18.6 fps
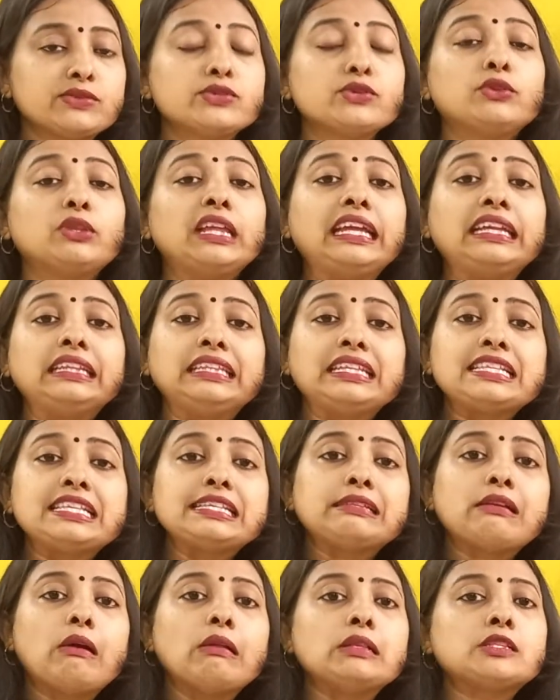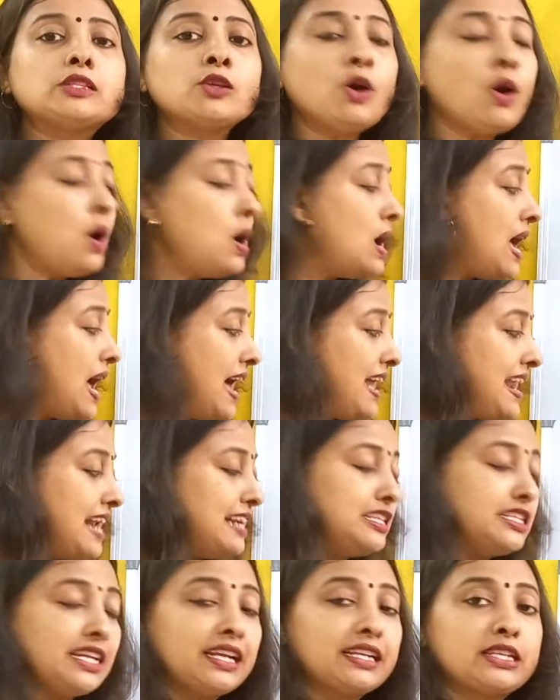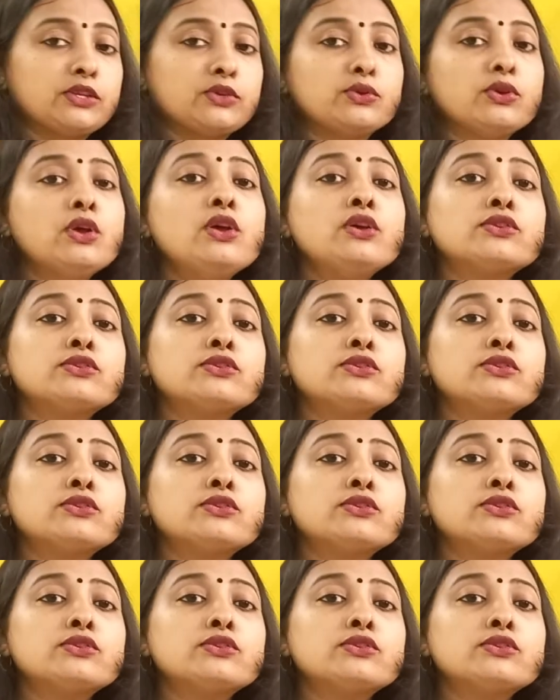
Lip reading: So this is also an adjective.